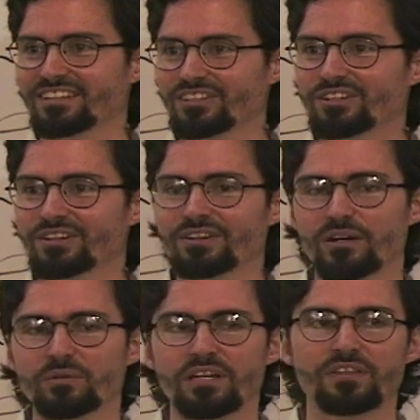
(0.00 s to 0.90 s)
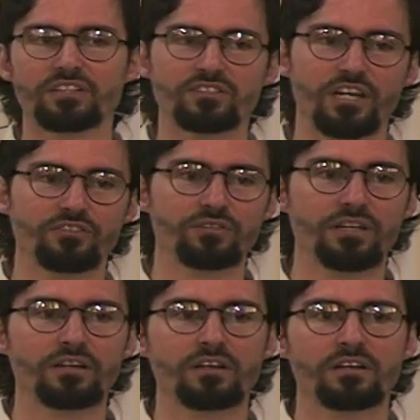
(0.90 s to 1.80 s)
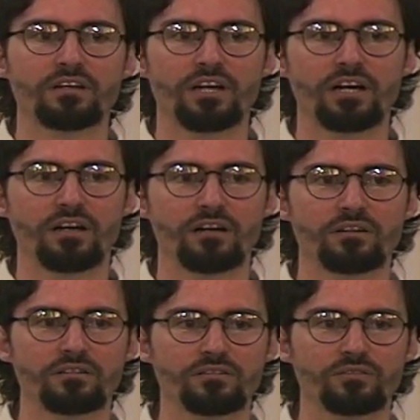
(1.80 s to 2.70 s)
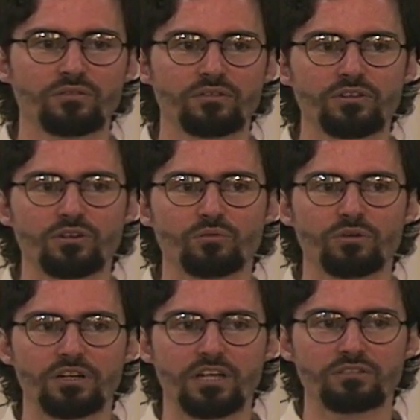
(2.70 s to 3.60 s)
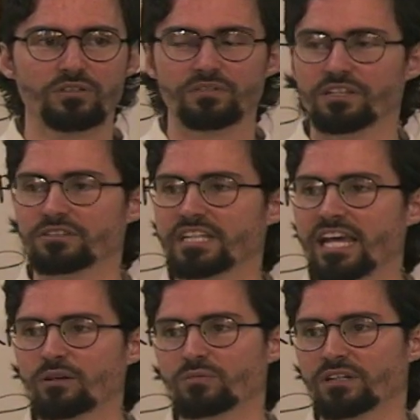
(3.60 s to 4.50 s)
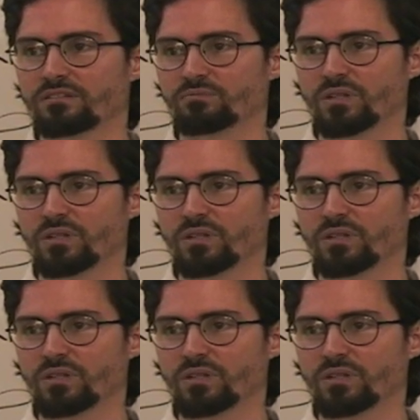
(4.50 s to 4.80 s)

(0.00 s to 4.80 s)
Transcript: You know, I mean, in this country, uh, you know, we're a country of entertainment.